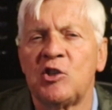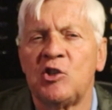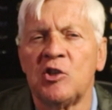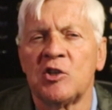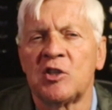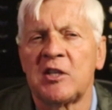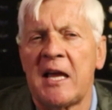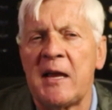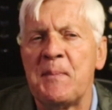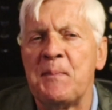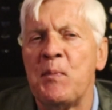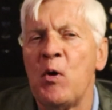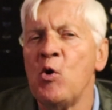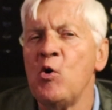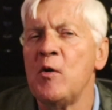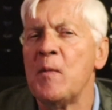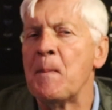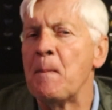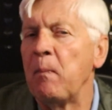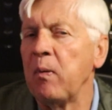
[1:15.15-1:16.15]
just a
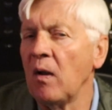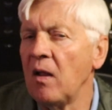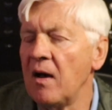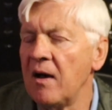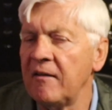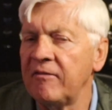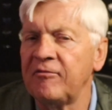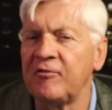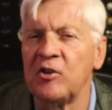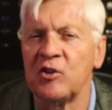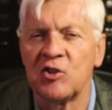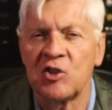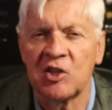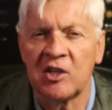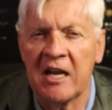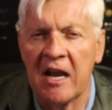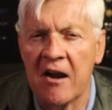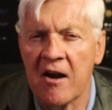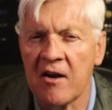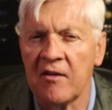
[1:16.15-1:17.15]
Putin bluff to
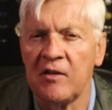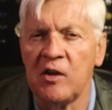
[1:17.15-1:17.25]
scare